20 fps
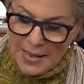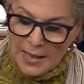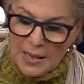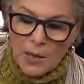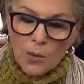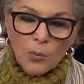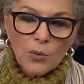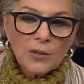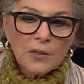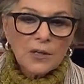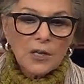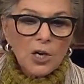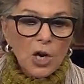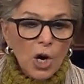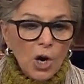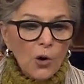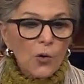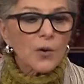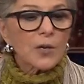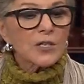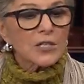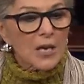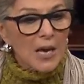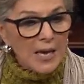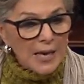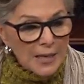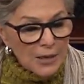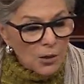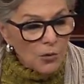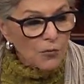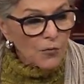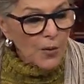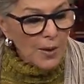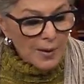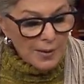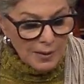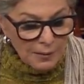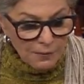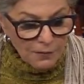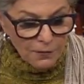It will encourage
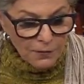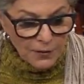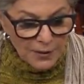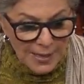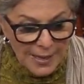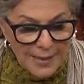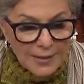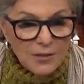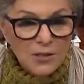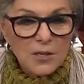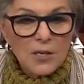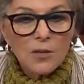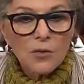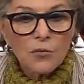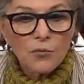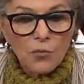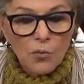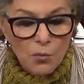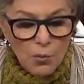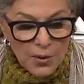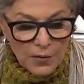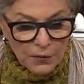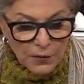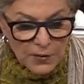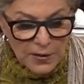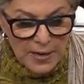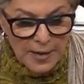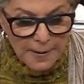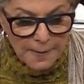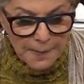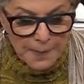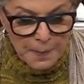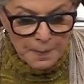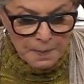innovative financing through WIFIA,